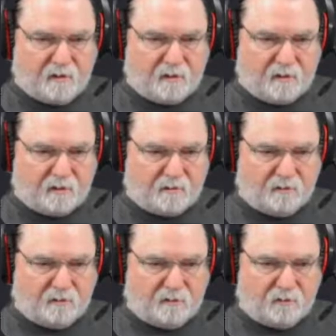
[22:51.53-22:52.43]
and
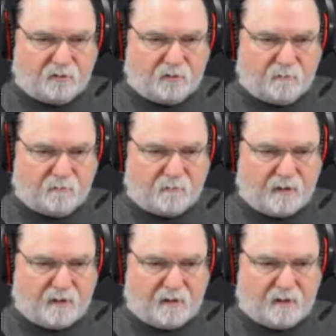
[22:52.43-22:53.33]
then it should
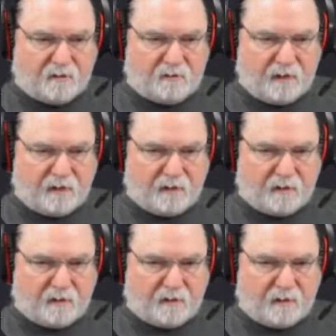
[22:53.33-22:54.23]
fade that
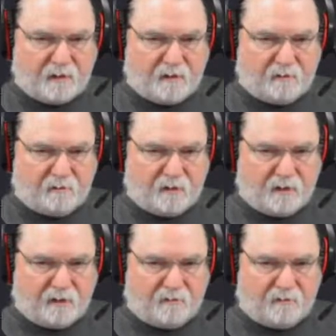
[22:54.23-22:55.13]
out
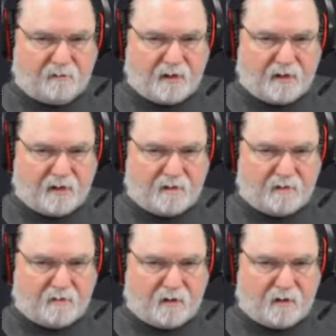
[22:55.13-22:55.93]
like that.